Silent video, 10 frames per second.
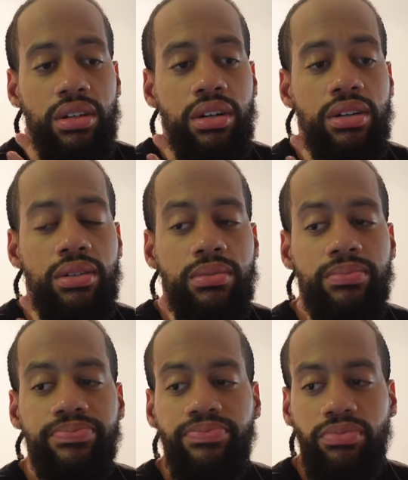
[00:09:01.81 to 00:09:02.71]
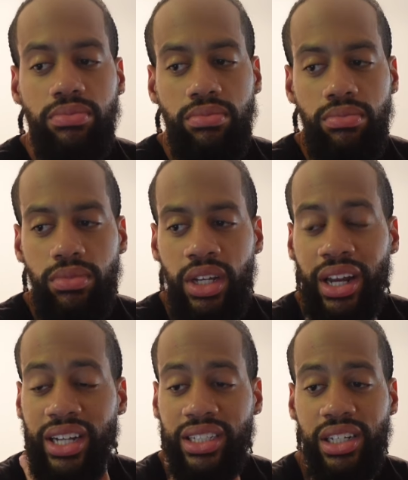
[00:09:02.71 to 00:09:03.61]
Um,
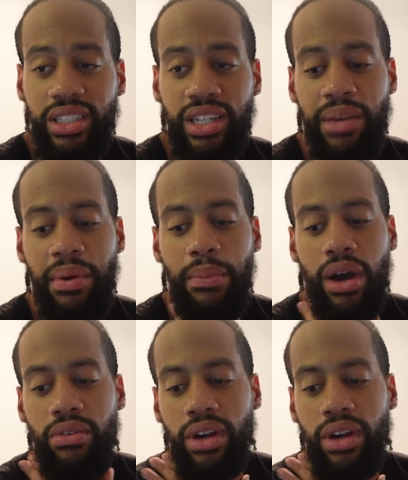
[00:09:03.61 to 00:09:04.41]
like I said, just getting my mind